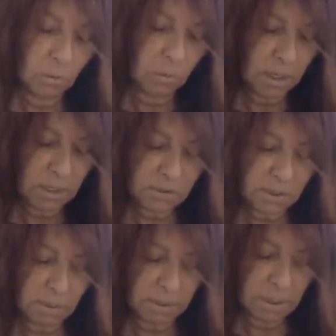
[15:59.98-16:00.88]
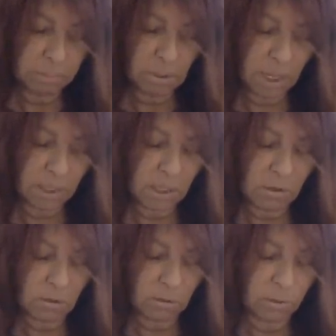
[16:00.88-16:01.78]
Or why is somebody blocking
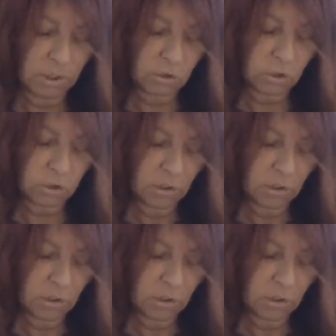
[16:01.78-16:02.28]
their wish?